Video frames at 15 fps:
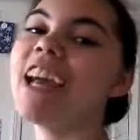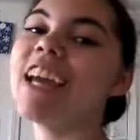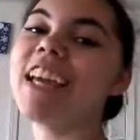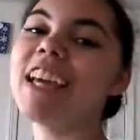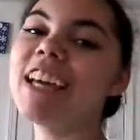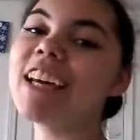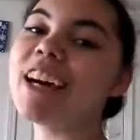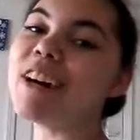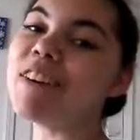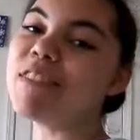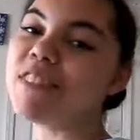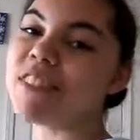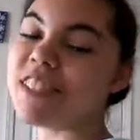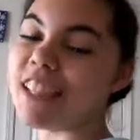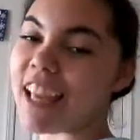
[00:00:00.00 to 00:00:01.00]
he
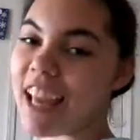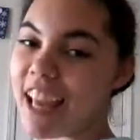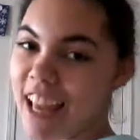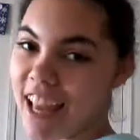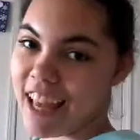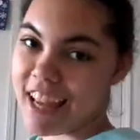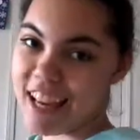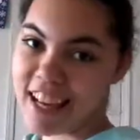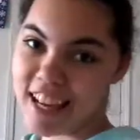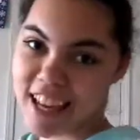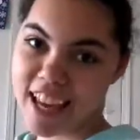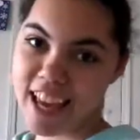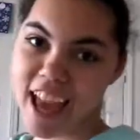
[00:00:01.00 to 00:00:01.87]
comes in